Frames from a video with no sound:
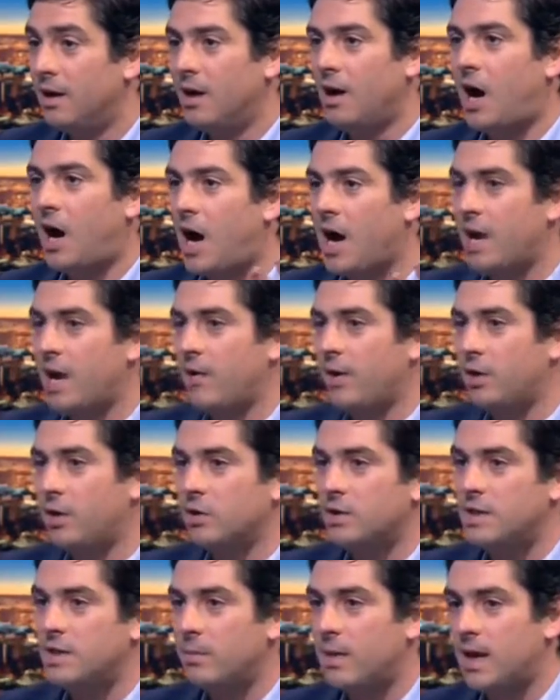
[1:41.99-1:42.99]
hiring
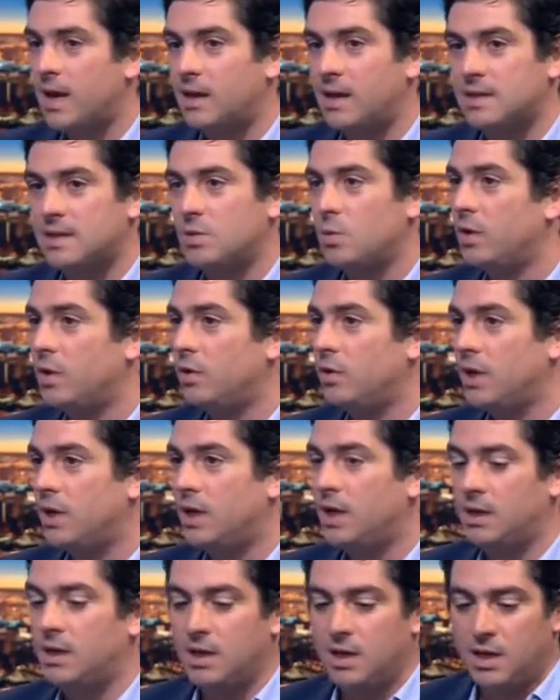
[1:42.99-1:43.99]
on demand as and when you
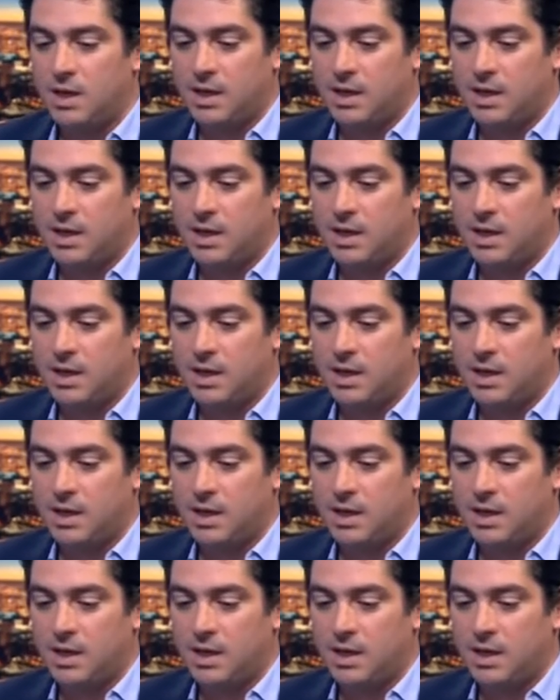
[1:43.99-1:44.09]
need.